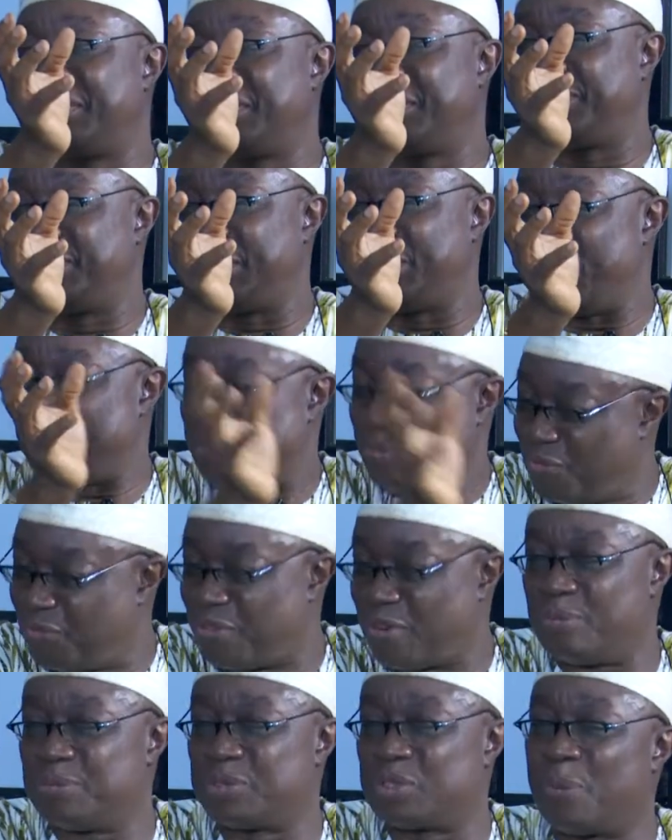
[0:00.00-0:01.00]
the people
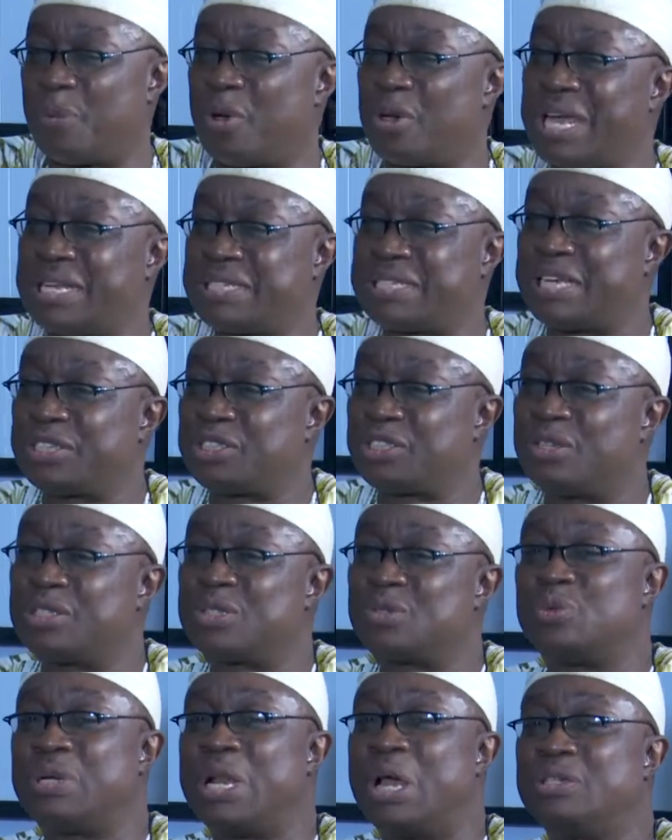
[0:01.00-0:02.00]
from some other sections
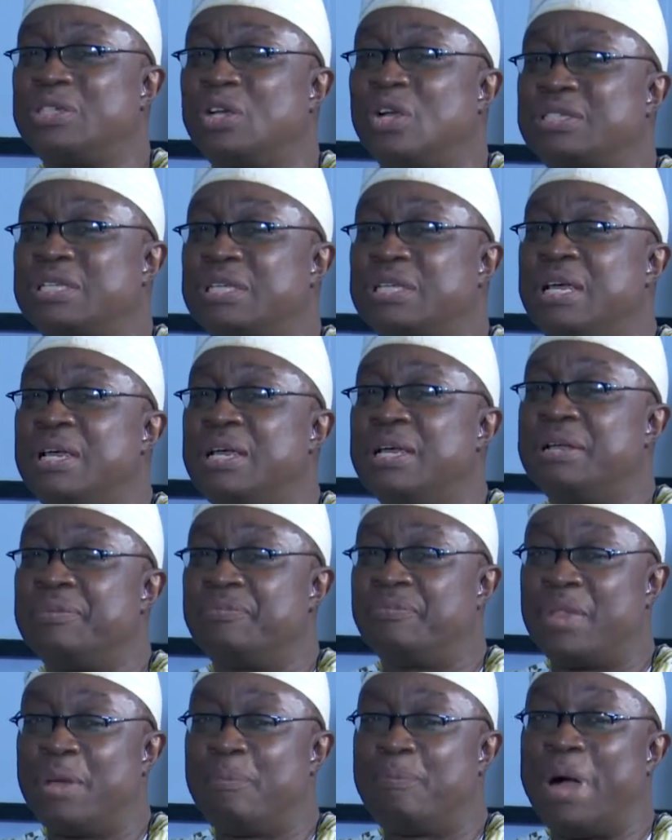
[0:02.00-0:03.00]
will now just
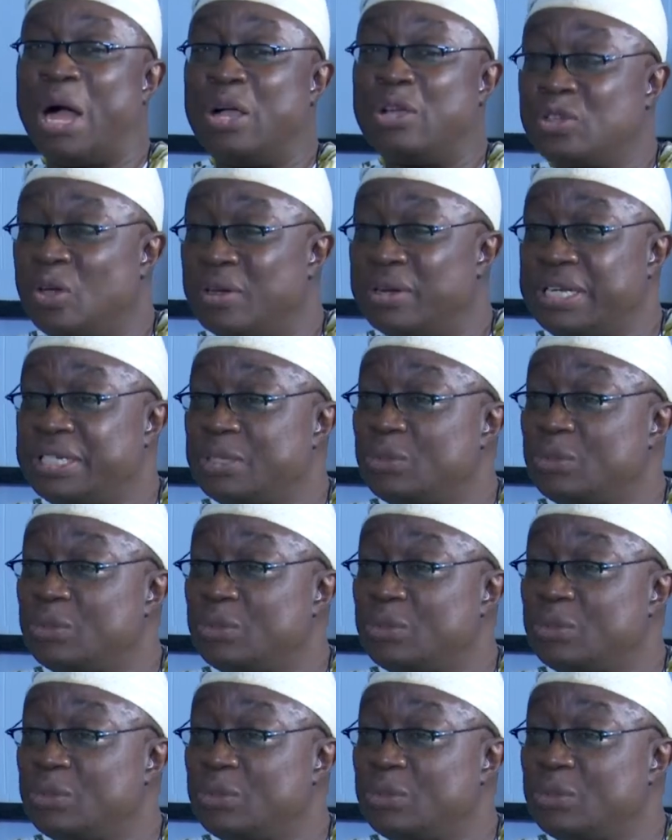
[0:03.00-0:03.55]
pounce on it?